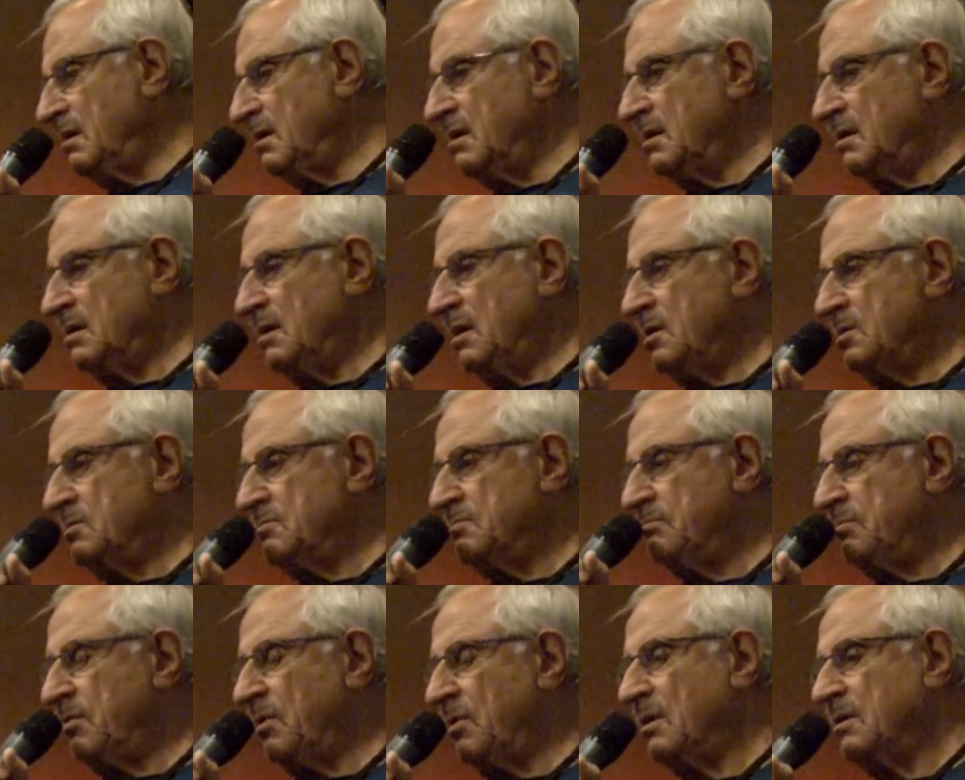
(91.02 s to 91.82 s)
in each
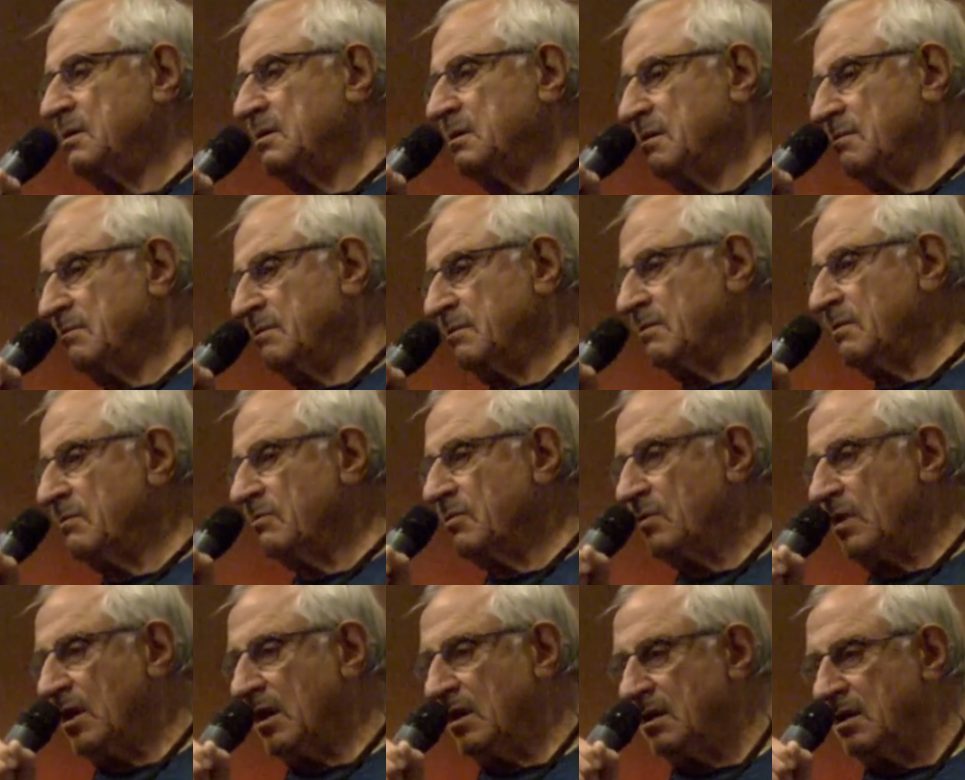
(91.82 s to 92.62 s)
font
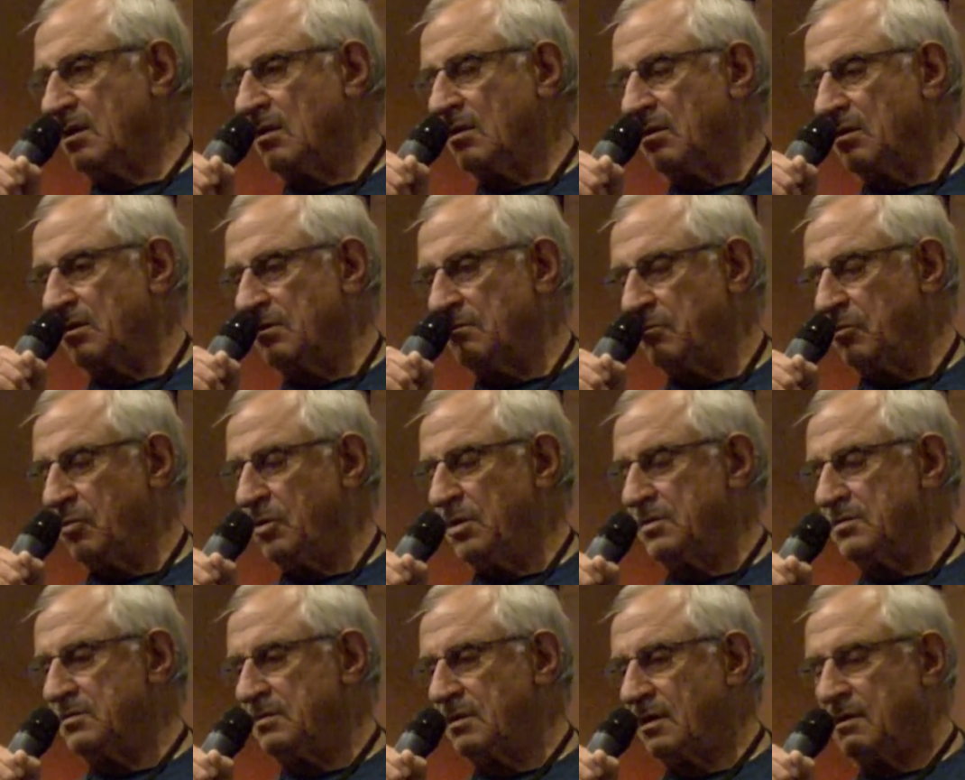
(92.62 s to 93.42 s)
and all the
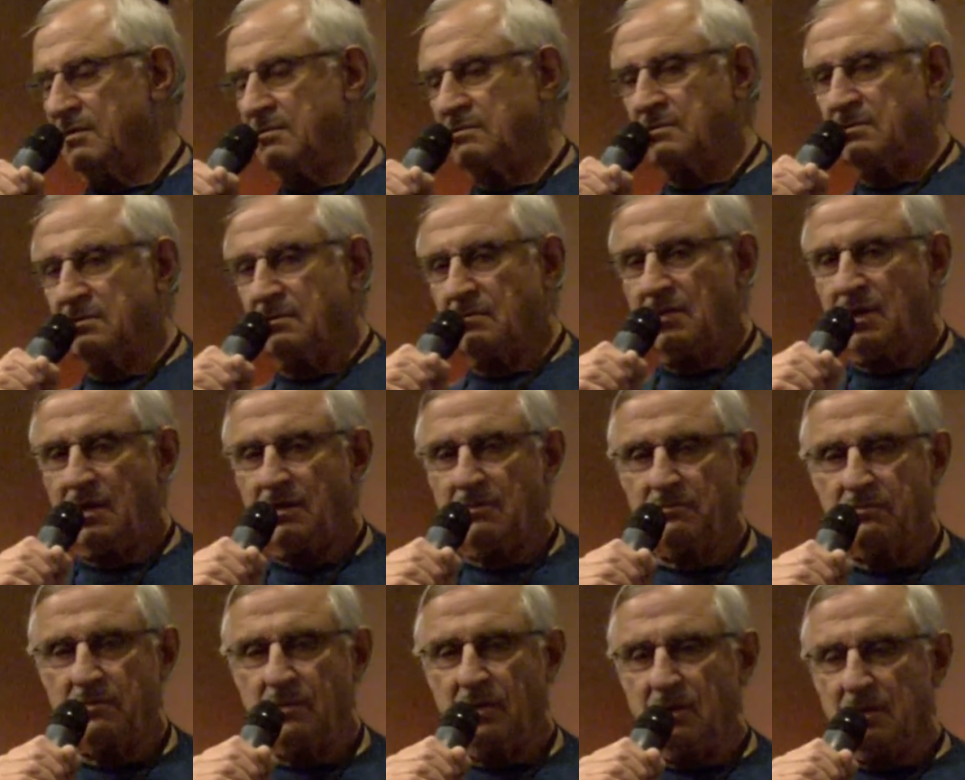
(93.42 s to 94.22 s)
point sizes of
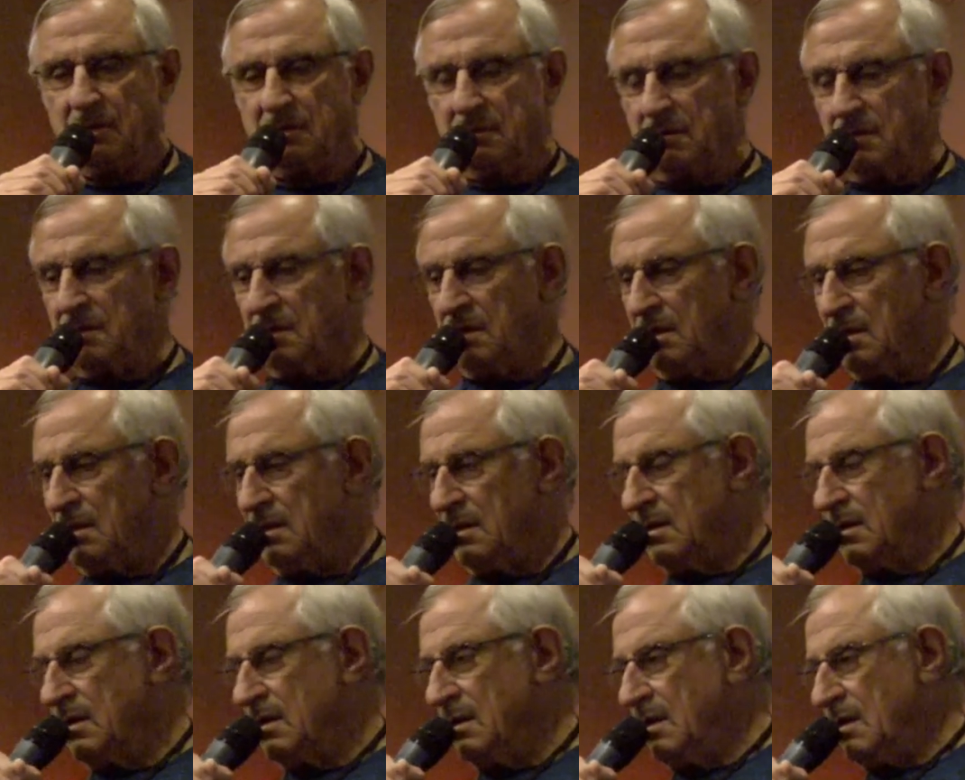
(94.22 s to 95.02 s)
that font.
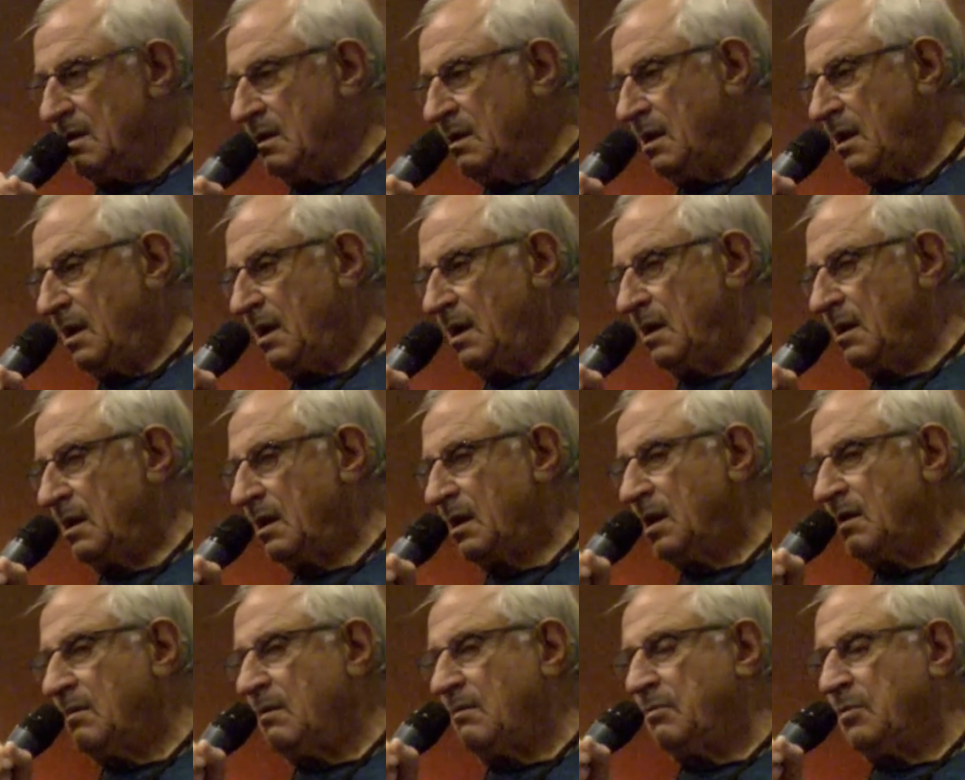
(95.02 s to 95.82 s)
And
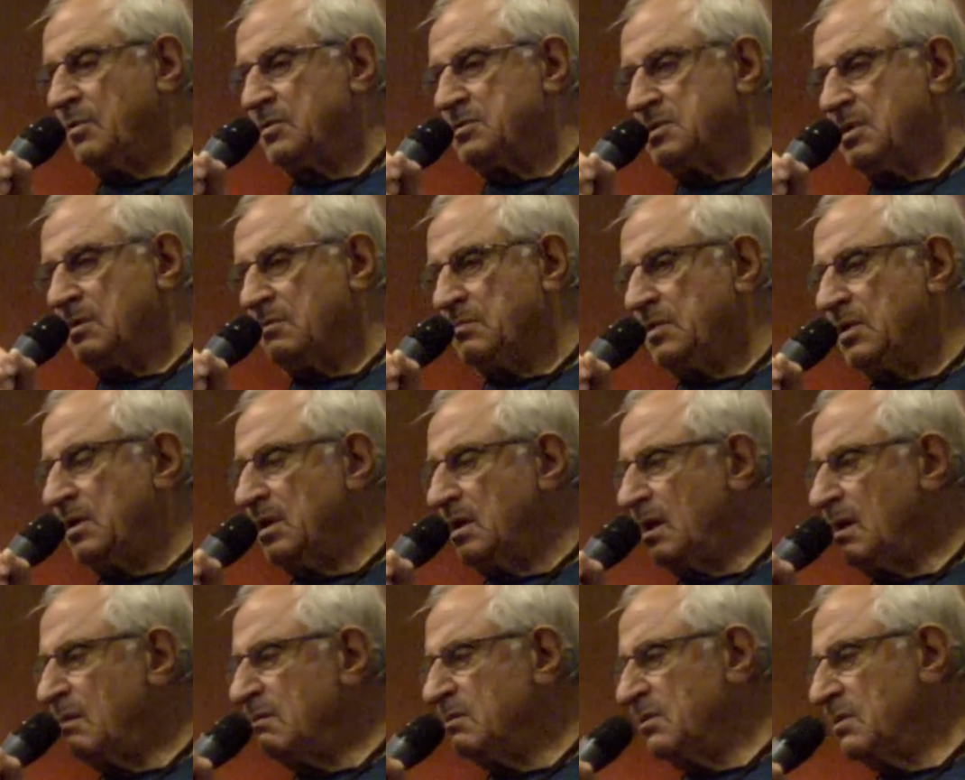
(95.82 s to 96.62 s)
I came up with
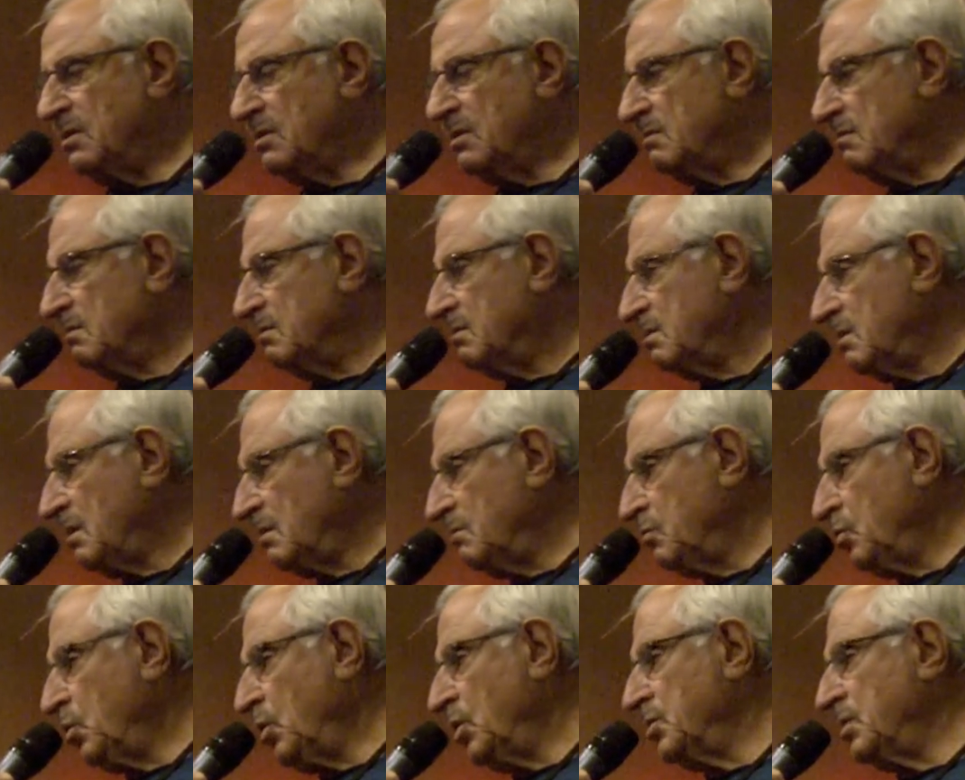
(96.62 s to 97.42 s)
something in,
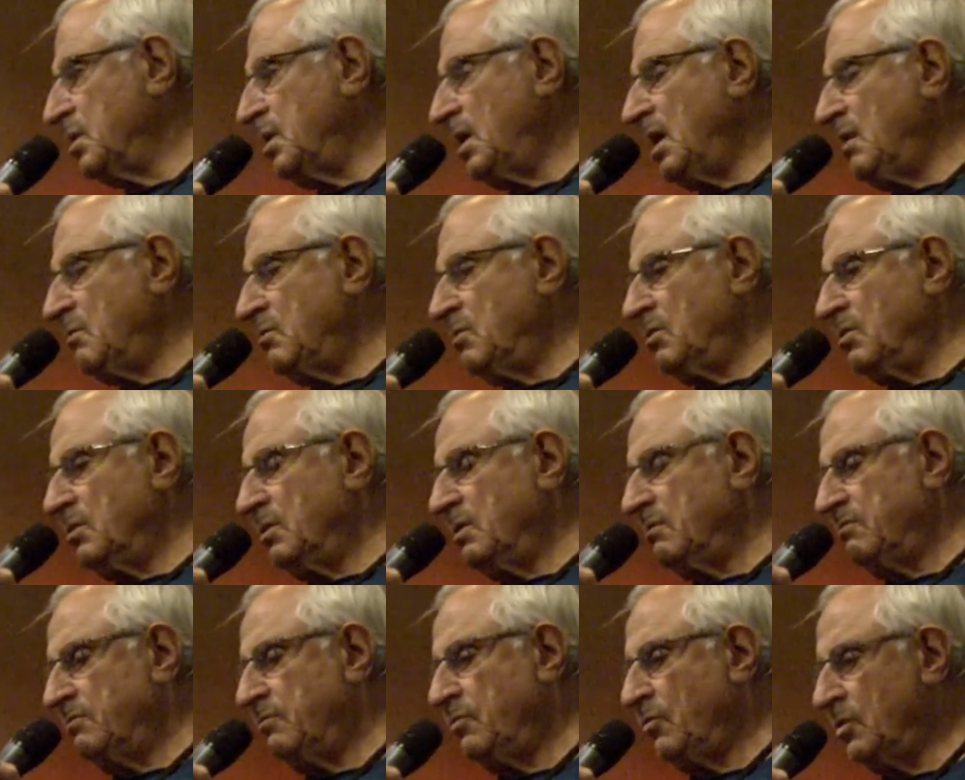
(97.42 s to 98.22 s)
somewhere in the
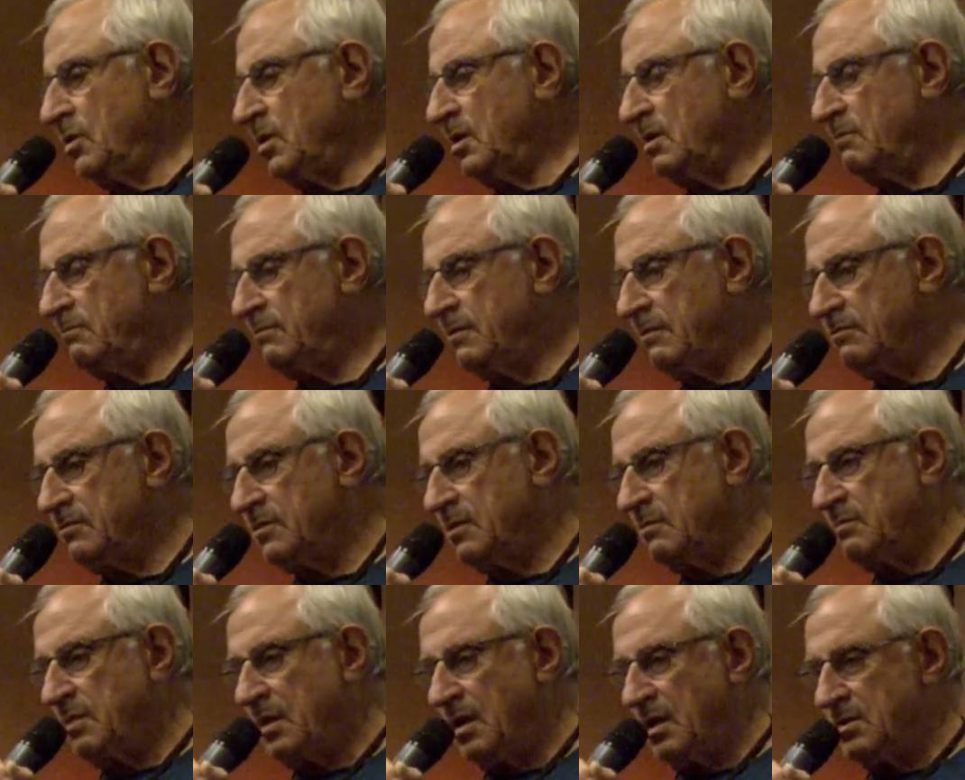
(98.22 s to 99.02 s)
neighborhood of 40 to
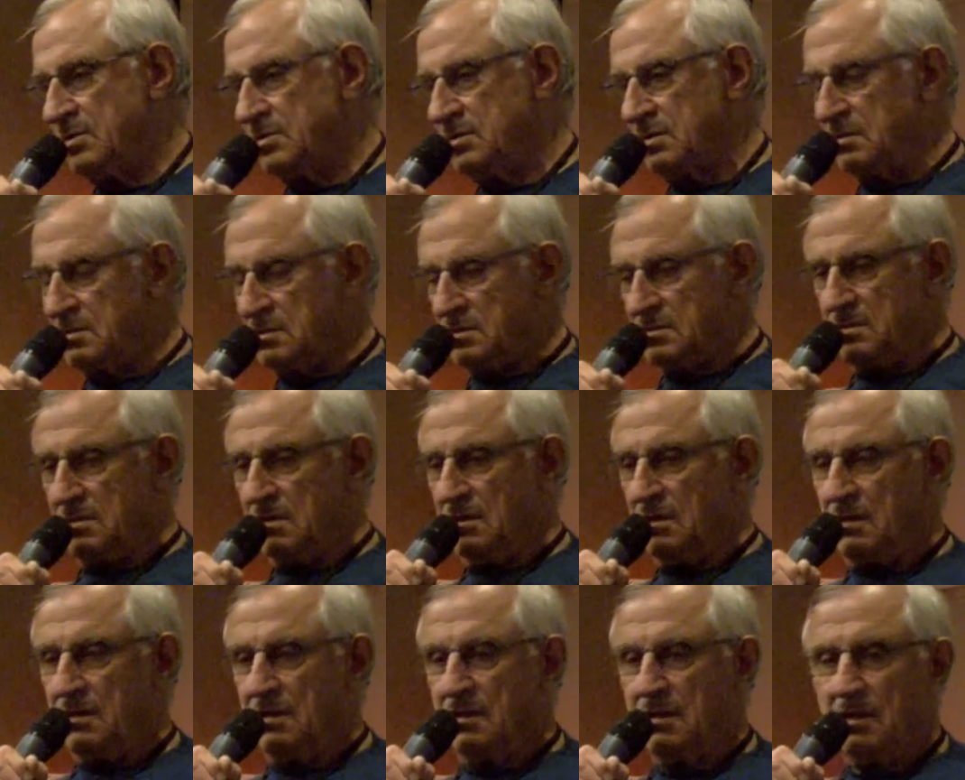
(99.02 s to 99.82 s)
50
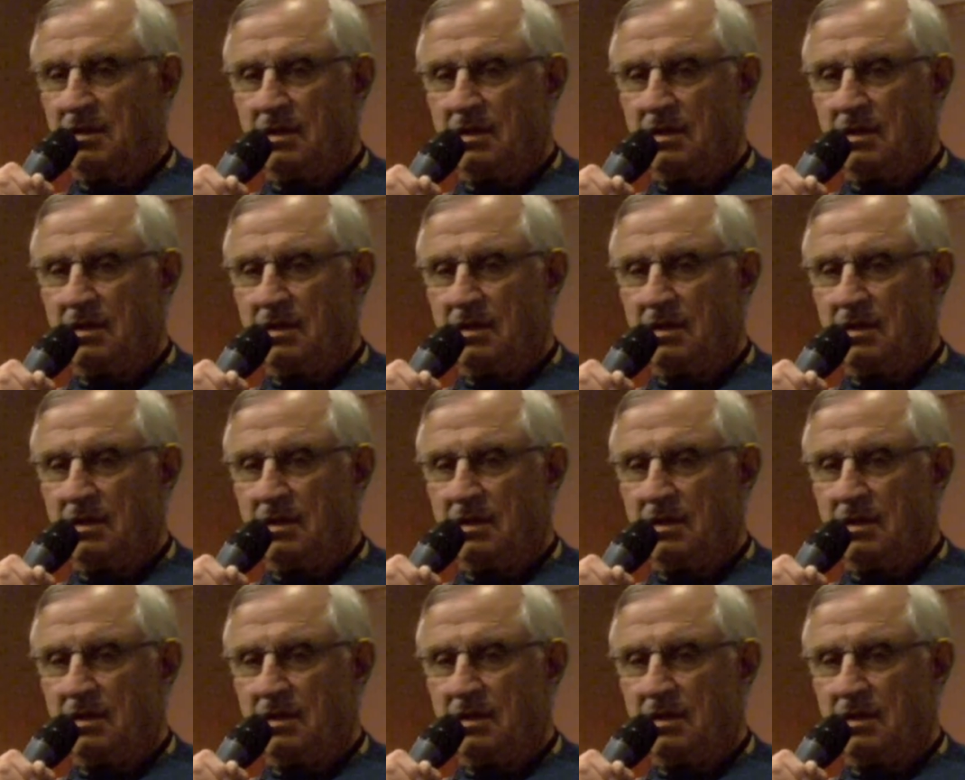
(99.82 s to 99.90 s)
pages.